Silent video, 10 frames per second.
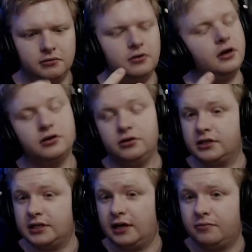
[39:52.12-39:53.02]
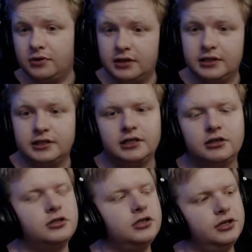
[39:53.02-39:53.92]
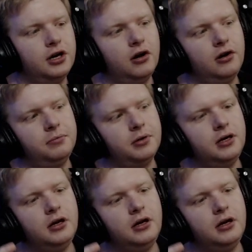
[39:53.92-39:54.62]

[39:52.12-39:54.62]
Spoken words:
a good example is in A New Hope,